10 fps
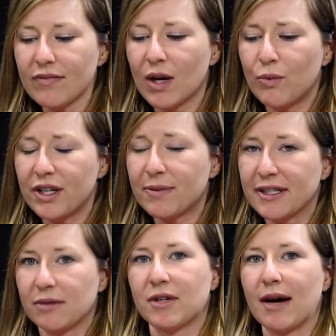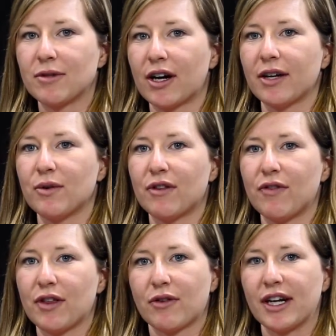we spent some time talking with the
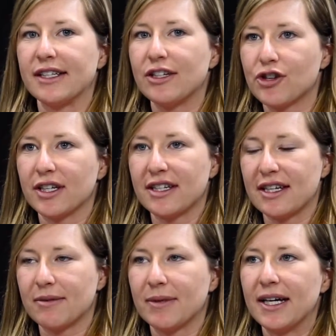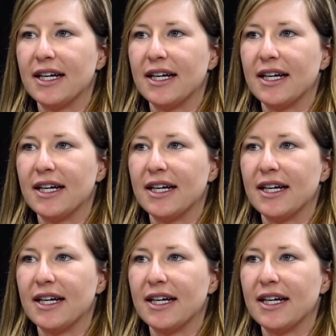5th grade teaching team